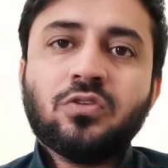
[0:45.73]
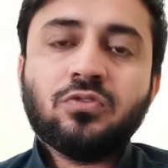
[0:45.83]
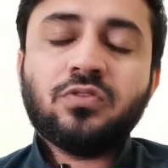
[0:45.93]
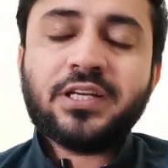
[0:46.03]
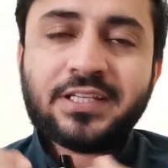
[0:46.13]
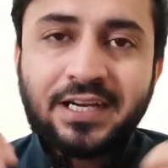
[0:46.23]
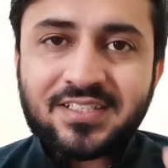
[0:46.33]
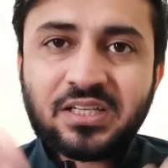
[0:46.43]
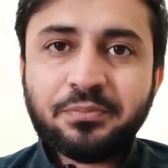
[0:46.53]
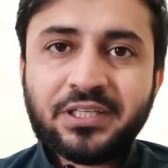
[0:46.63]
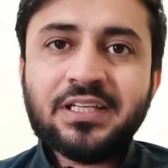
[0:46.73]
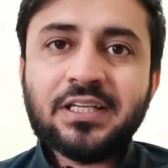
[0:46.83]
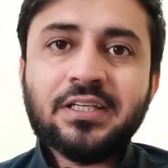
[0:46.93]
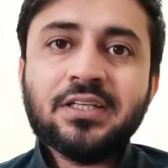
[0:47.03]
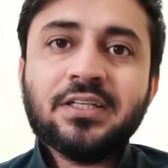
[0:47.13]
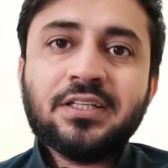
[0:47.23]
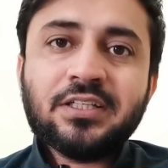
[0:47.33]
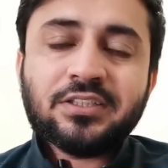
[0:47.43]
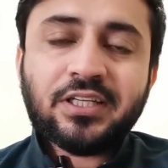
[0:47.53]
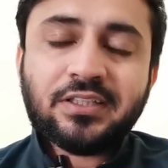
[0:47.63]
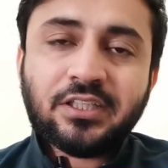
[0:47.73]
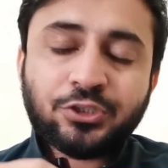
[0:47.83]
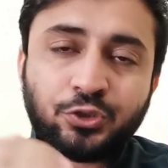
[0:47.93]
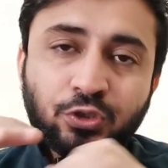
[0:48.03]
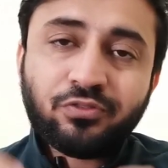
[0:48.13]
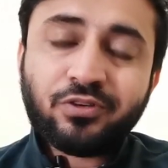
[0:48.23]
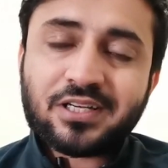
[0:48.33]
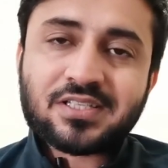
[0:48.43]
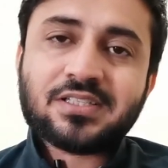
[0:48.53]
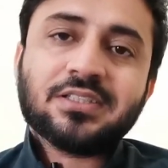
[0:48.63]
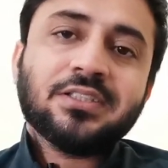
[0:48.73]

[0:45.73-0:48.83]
we will get some degree, then the universe